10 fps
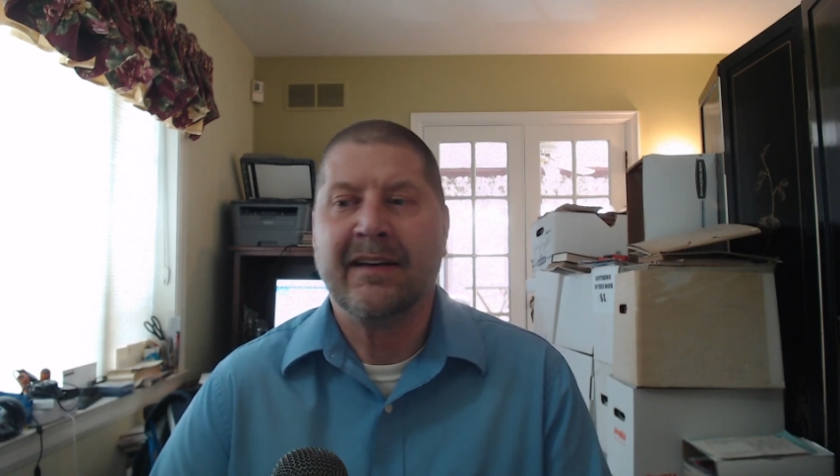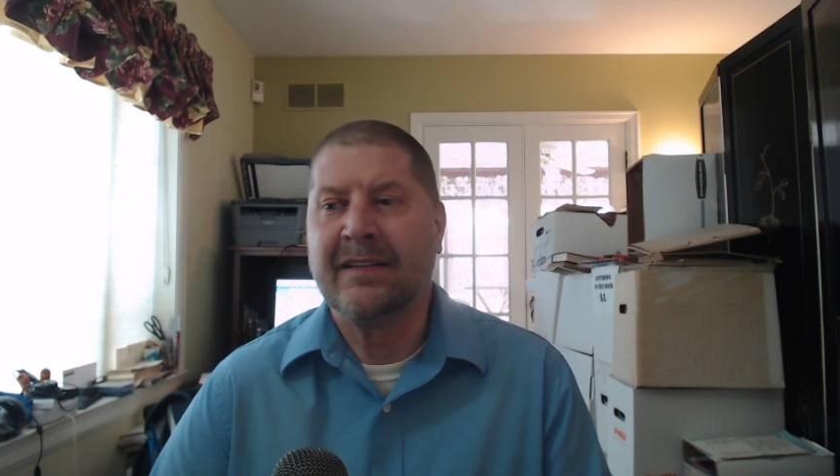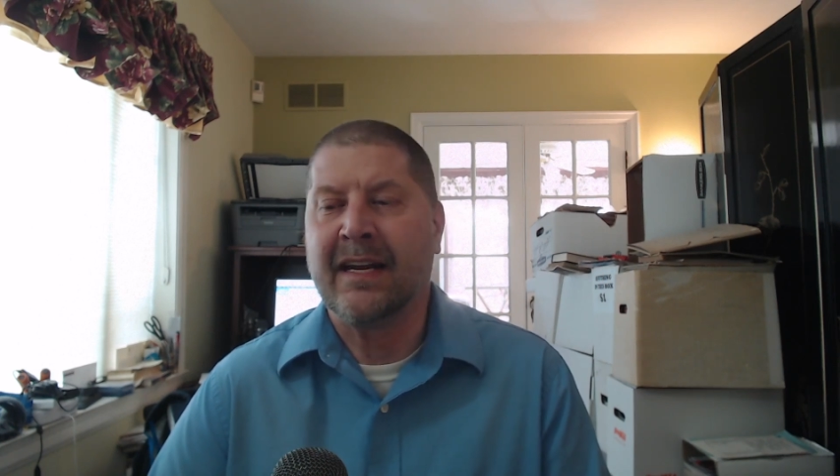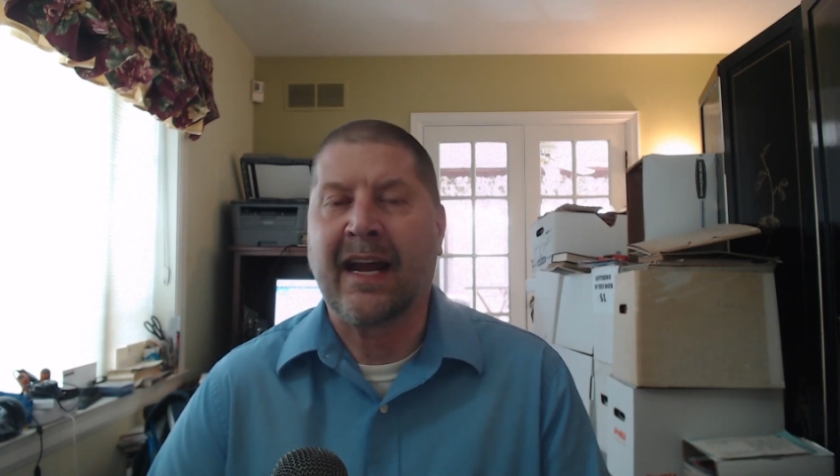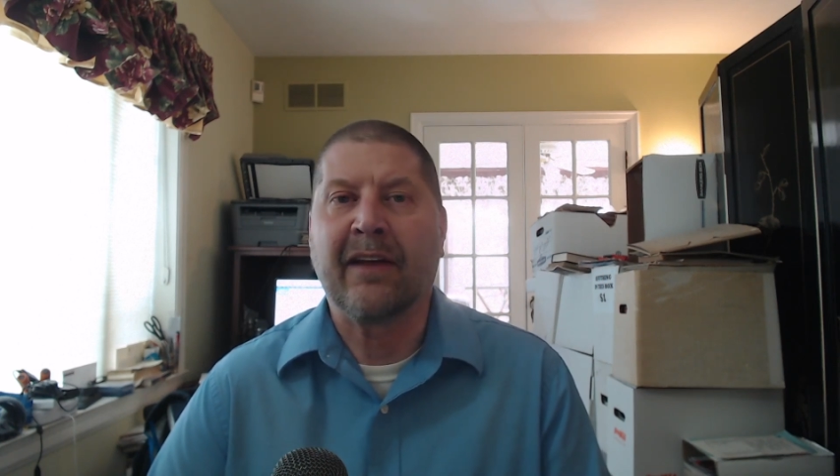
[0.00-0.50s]

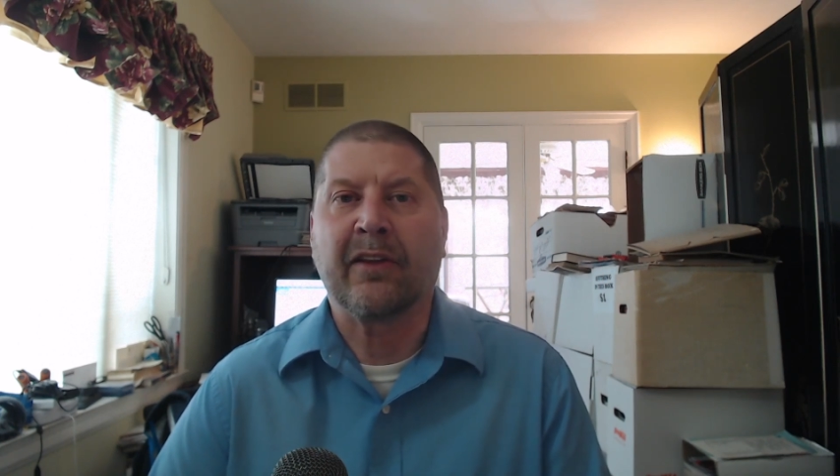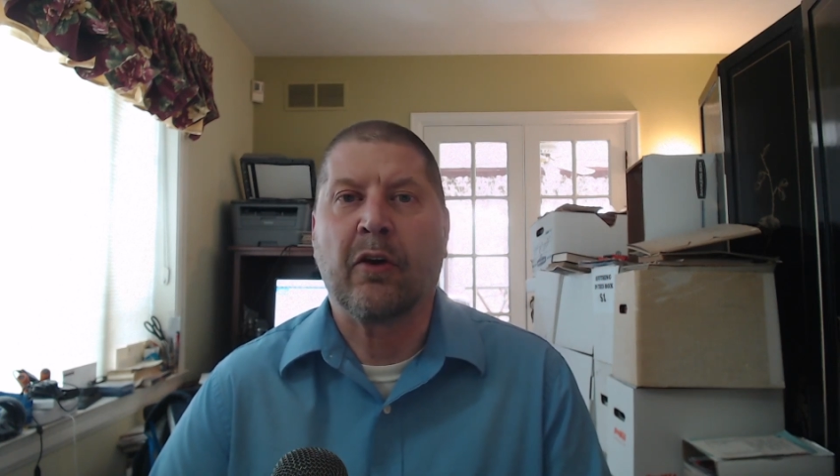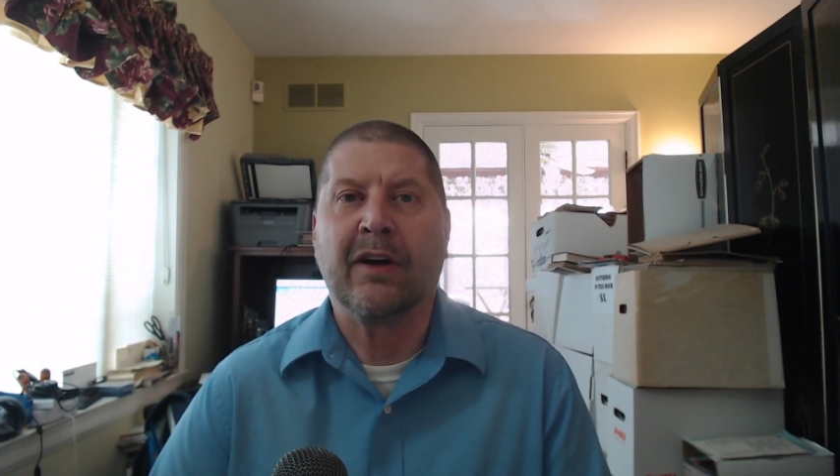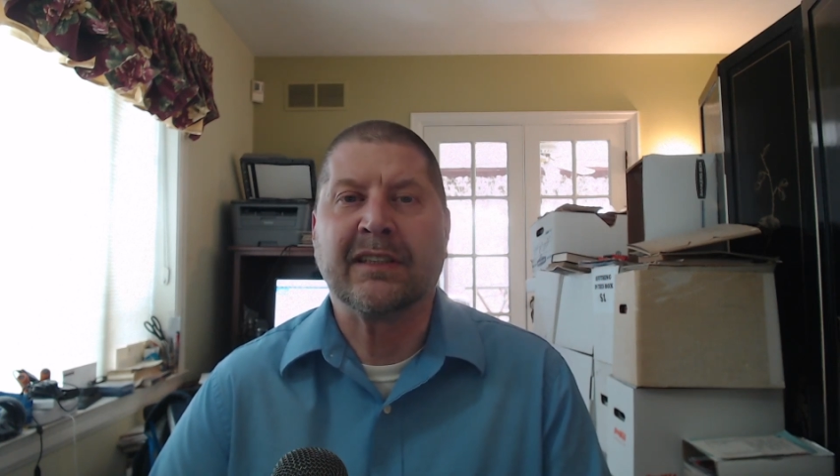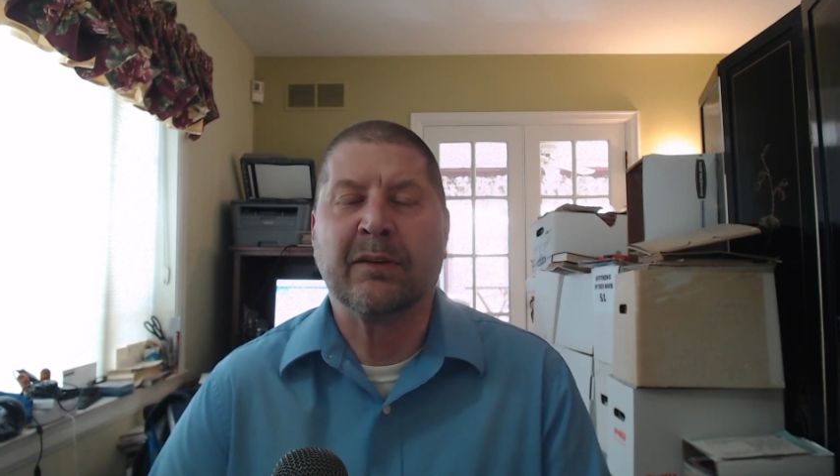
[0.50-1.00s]
Take out the
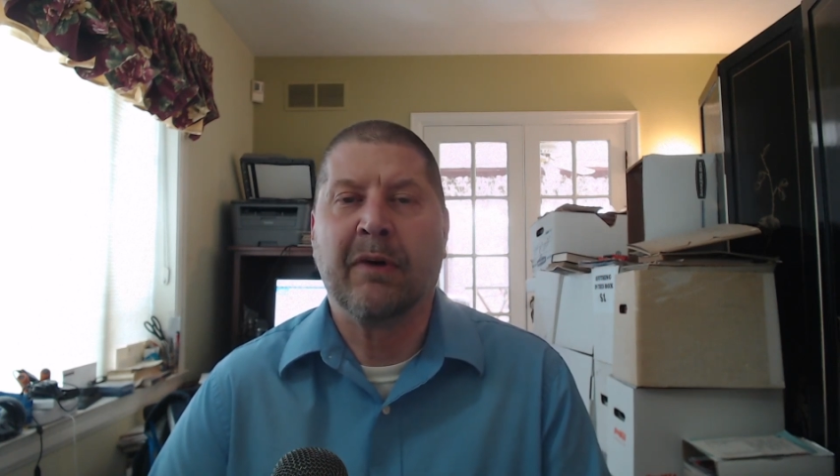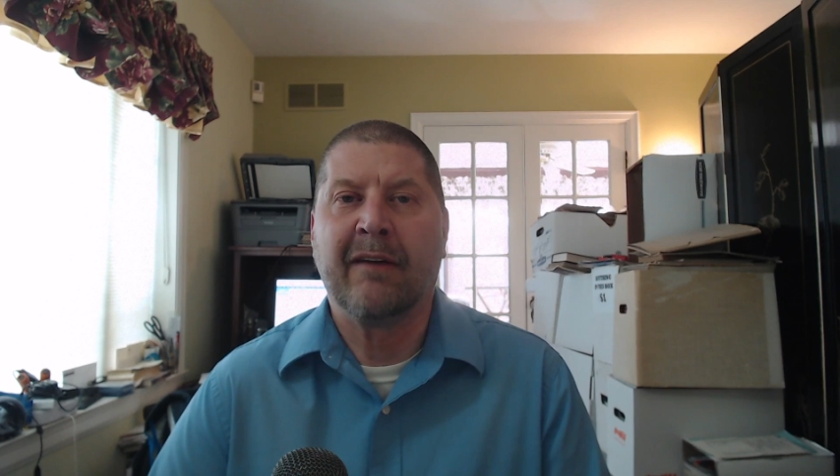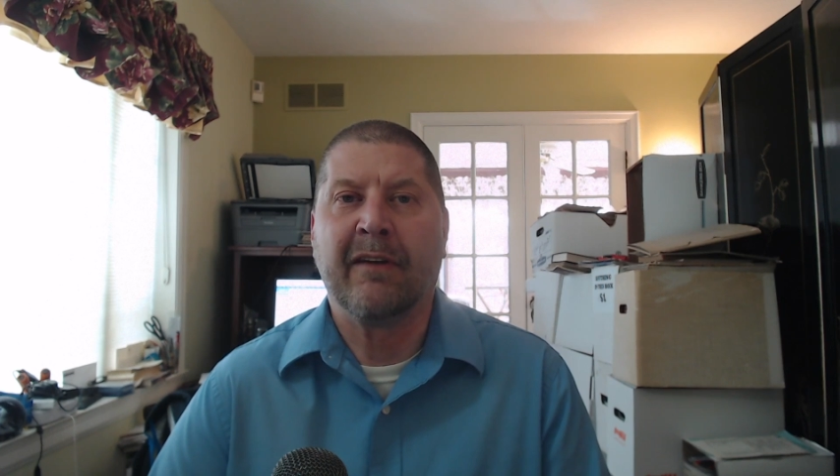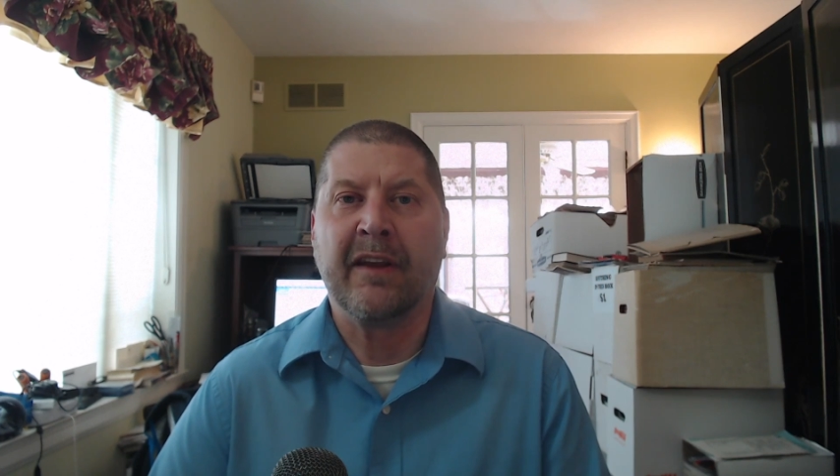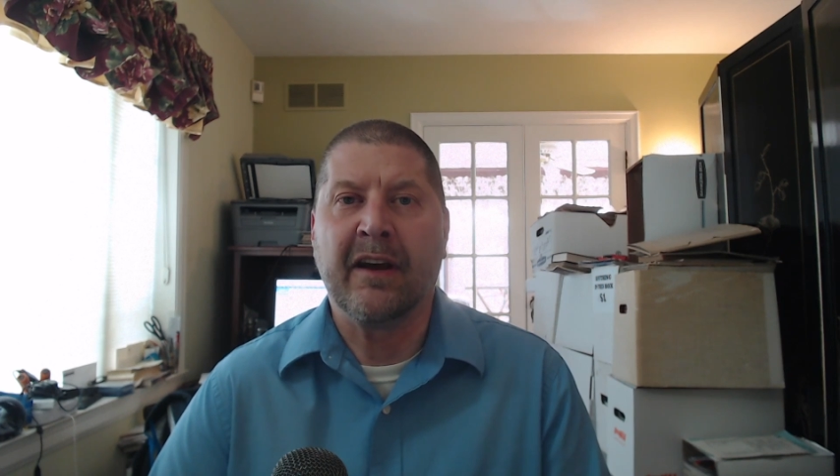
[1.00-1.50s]
cost of
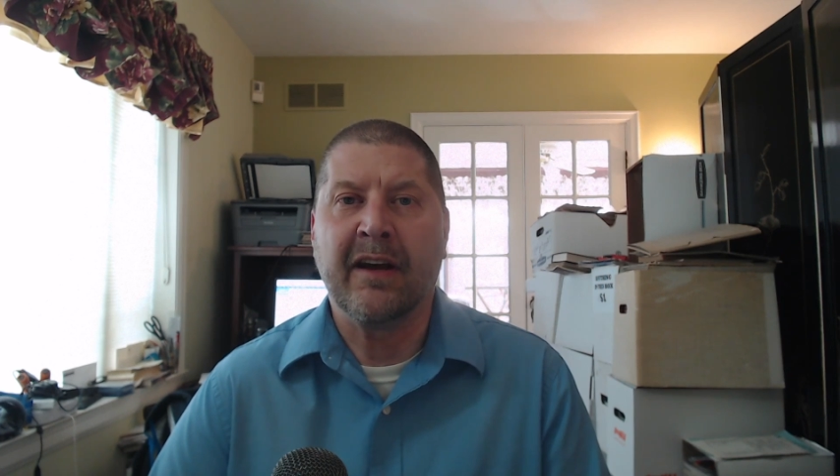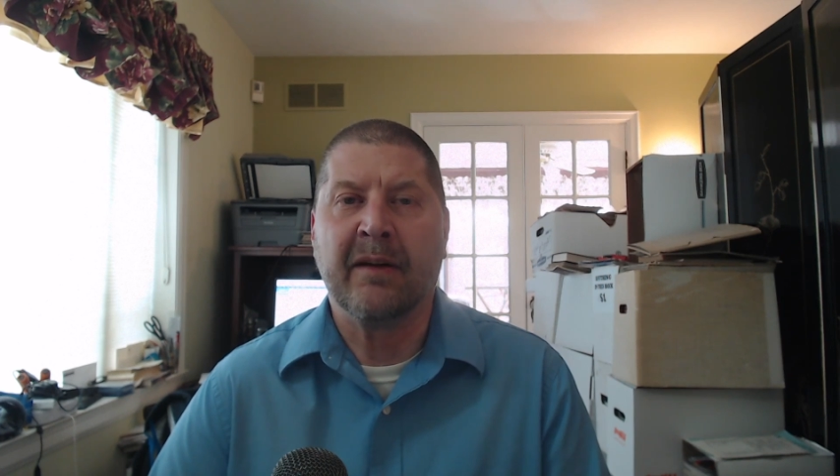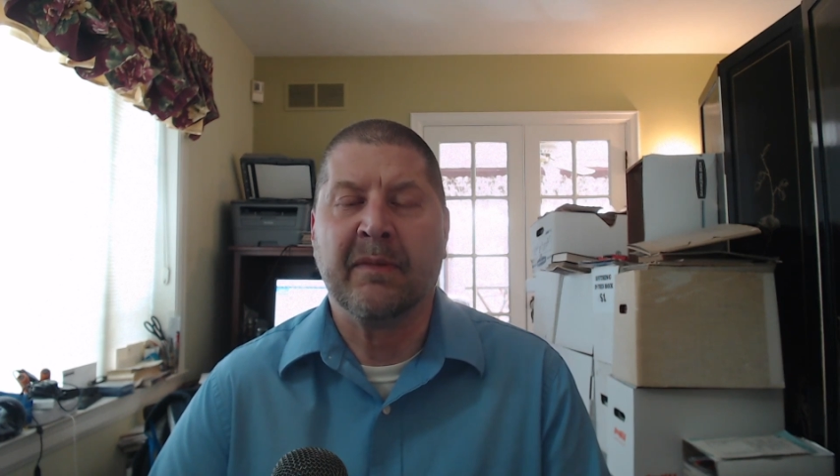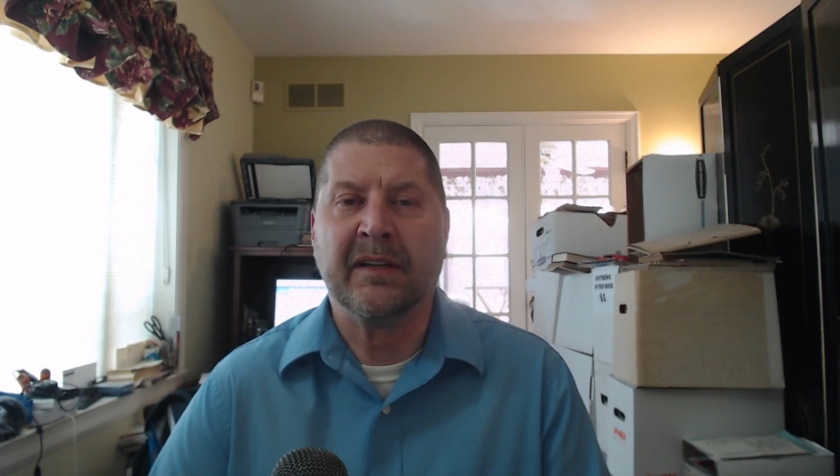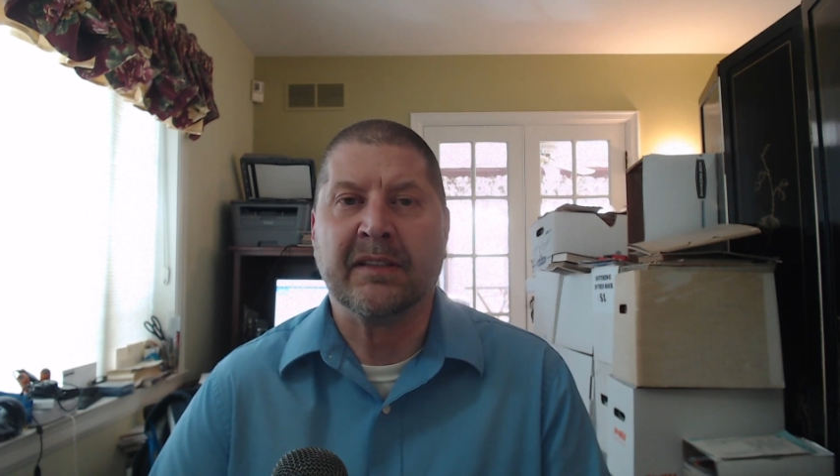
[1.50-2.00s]
whatever the
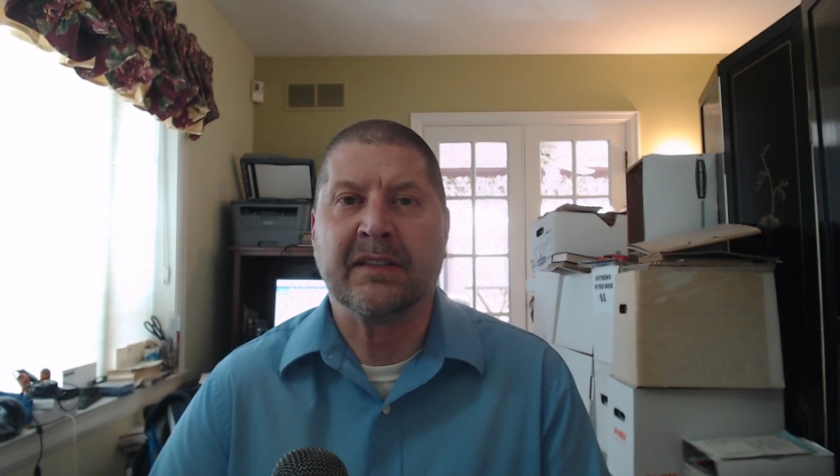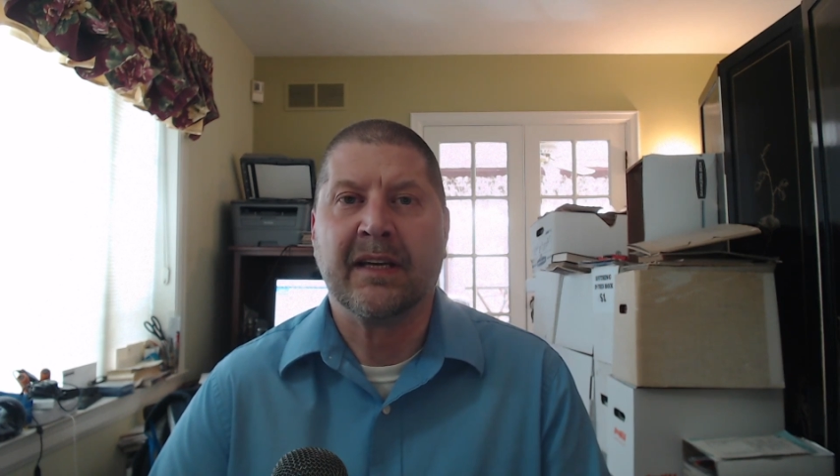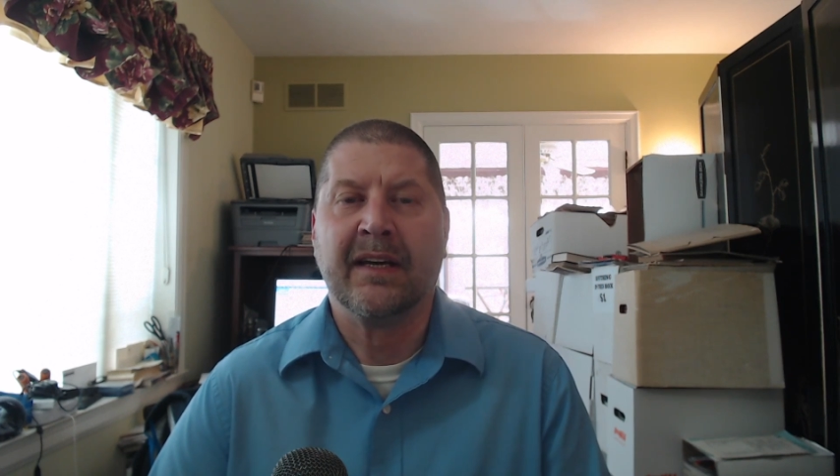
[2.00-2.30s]
item is.